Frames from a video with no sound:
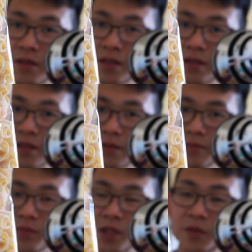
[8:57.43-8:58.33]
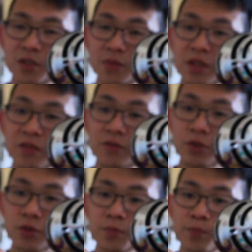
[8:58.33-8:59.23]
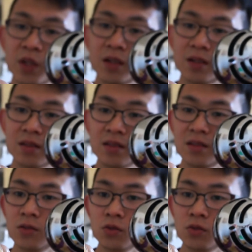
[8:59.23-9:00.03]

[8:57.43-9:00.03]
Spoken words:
here, let me just read it for you. Diese